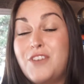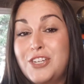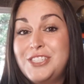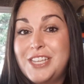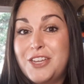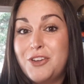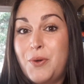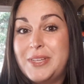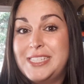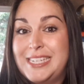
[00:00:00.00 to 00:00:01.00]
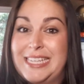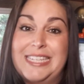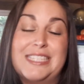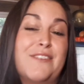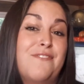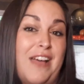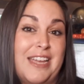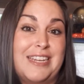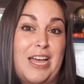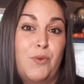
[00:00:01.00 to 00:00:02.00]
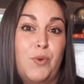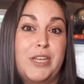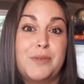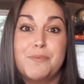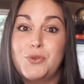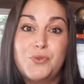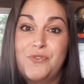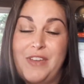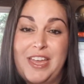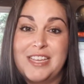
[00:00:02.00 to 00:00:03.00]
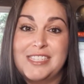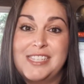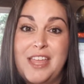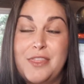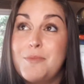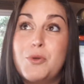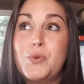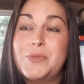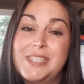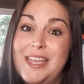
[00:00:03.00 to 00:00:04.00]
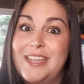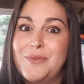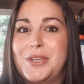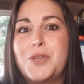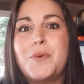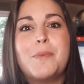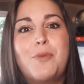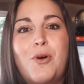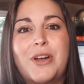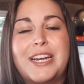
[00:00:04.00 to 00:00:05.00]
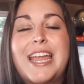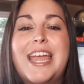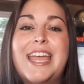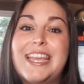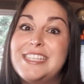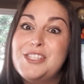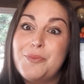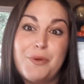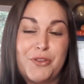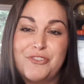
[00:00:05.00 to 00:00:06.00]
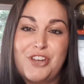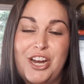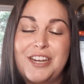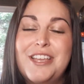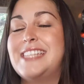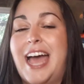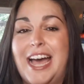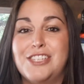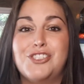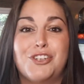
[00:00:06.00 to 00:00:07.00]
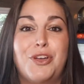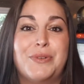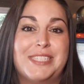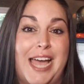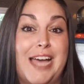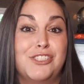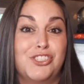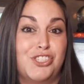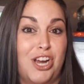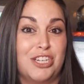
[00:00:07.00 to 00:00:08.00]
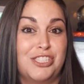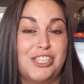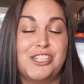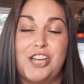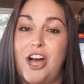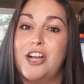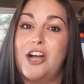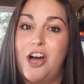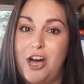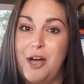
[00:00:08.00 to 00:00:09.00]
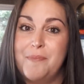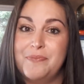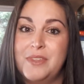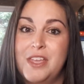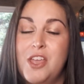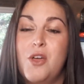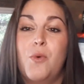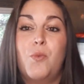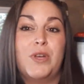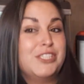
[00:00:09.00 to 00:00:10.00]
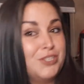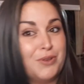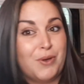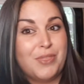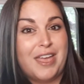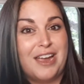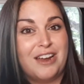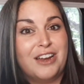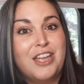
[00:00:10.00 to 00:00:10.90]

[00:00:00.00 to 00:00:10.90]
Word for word: first thing you're going to need to find out what moon phase the moon was in when you were born is your birth chart. astro charts dot com. Once you go there,